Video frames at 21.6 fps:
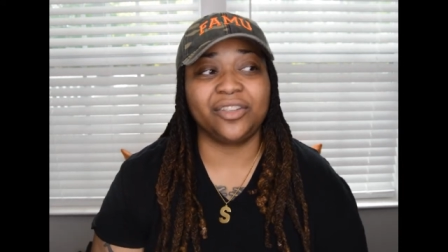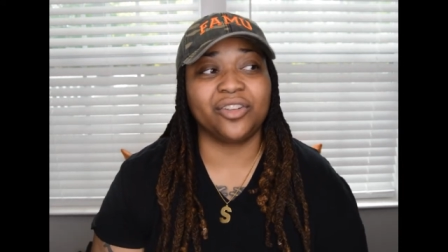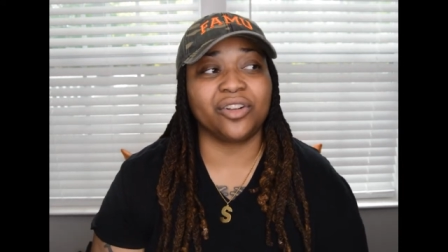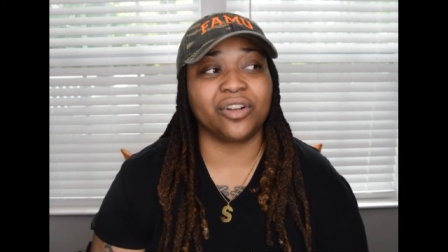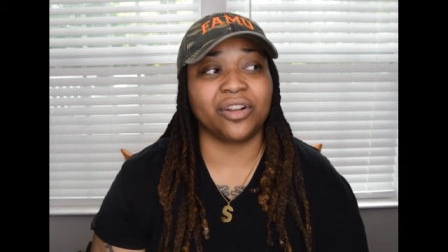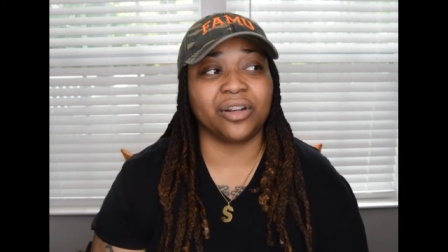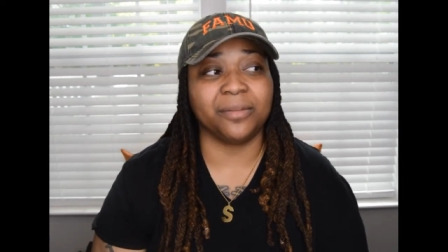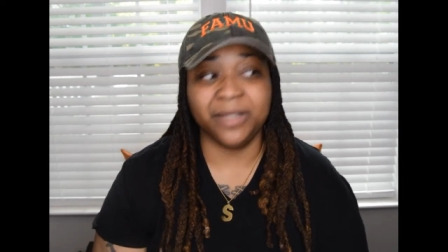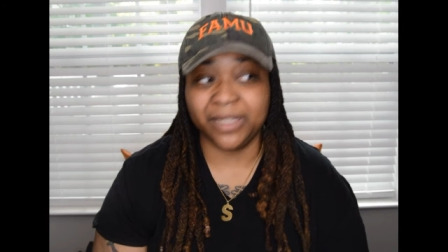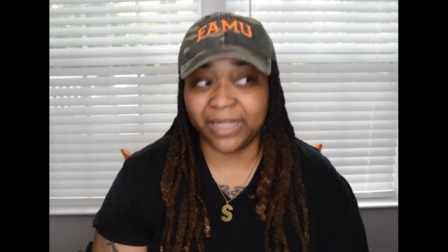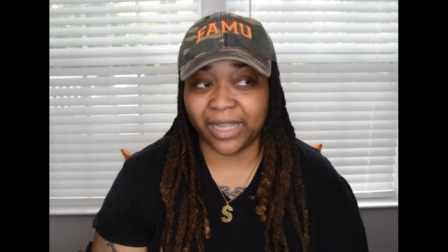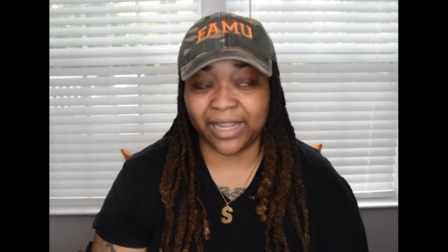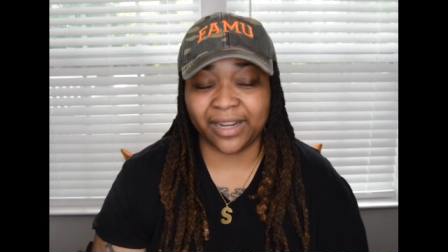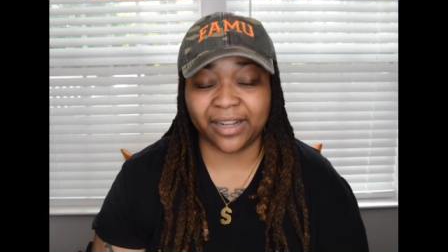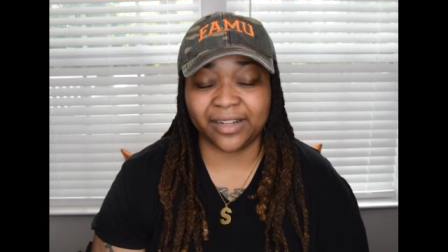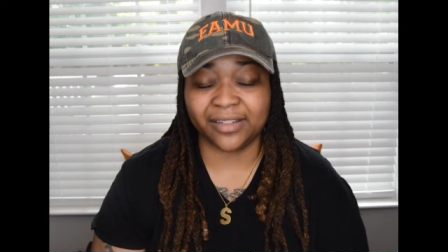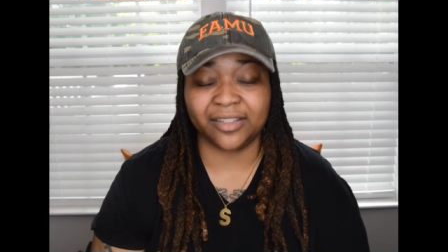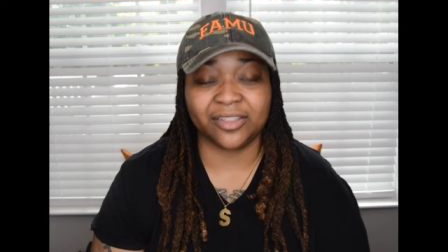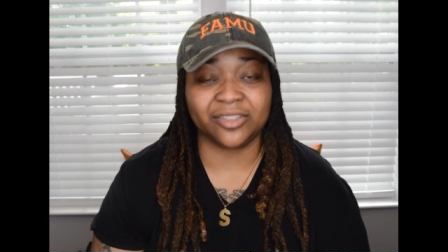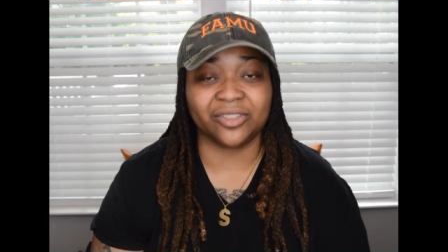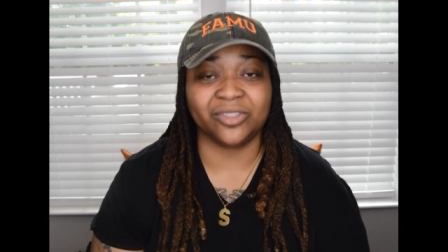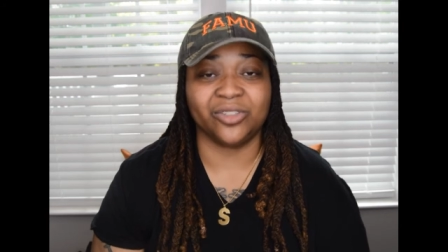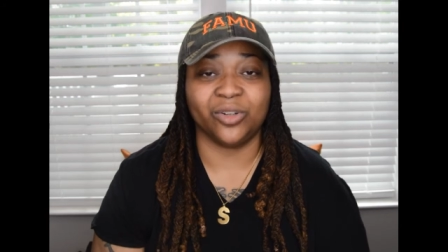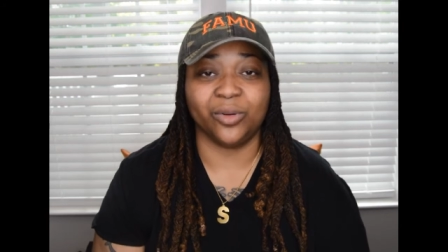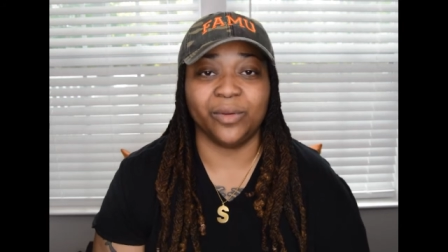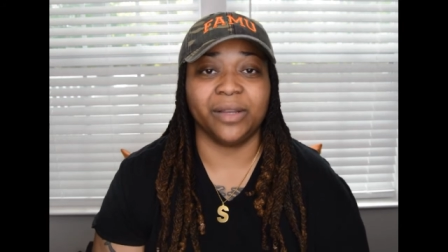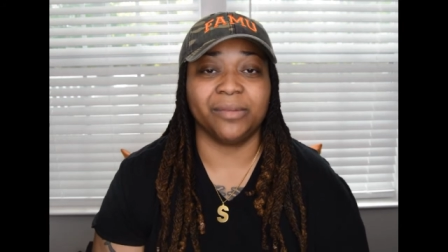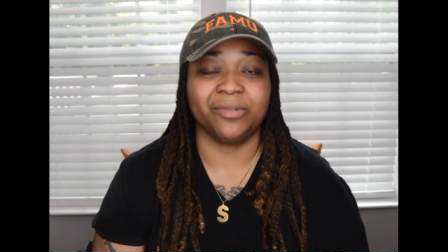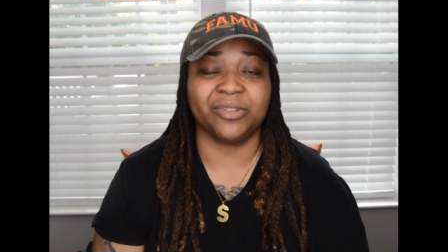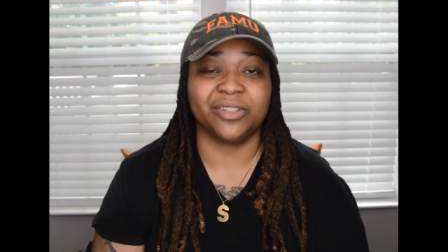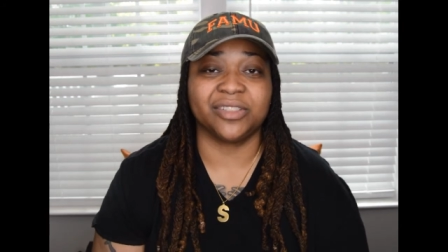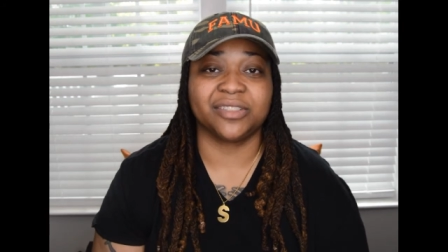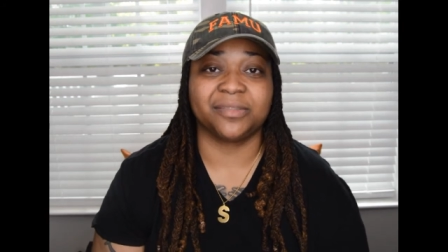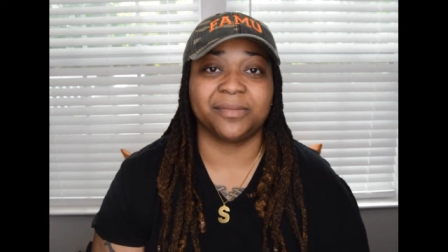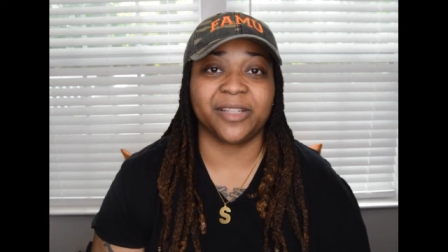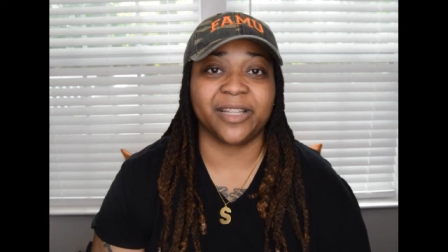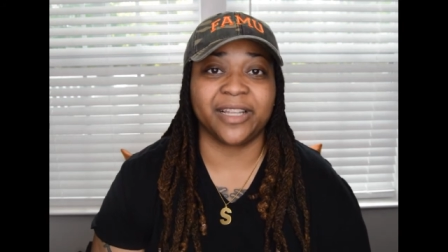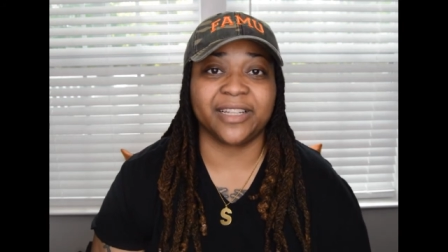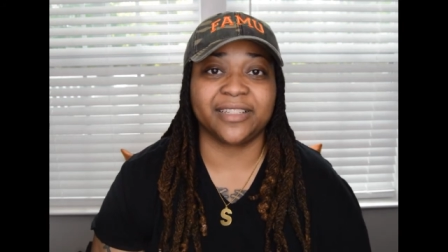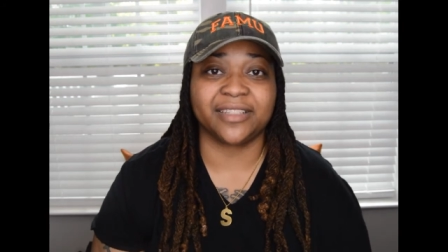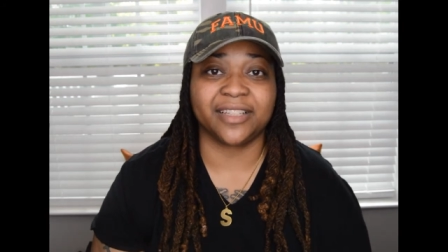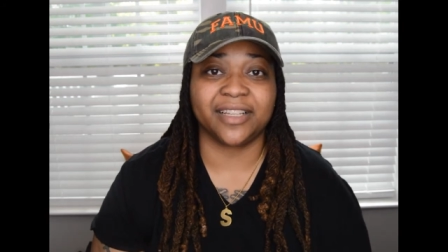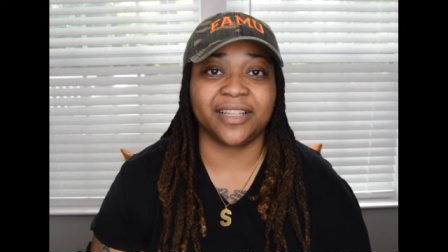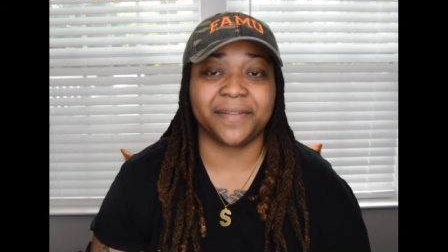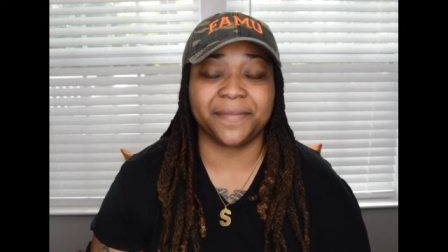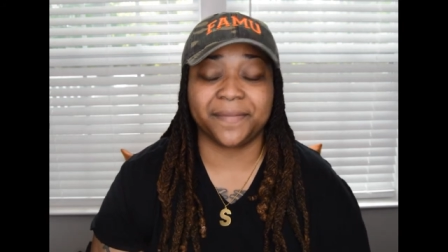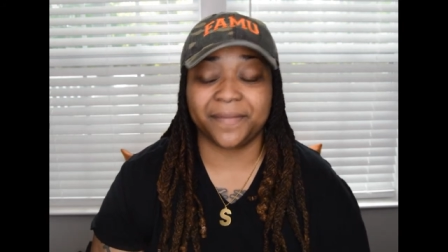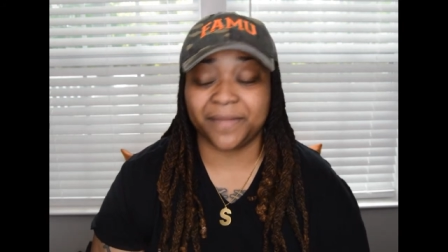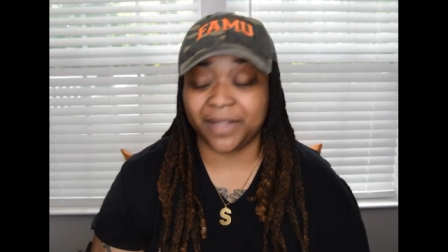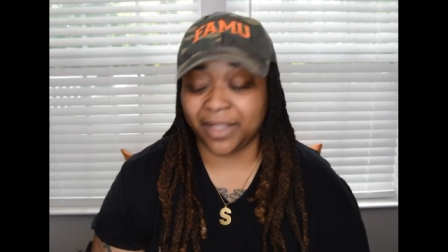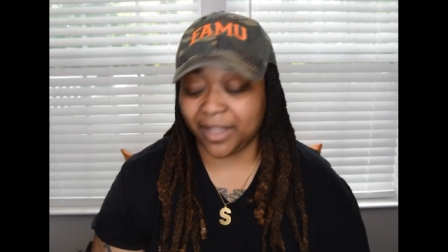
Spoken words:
you're gonna be like, there's no way I'm gonna smell like that.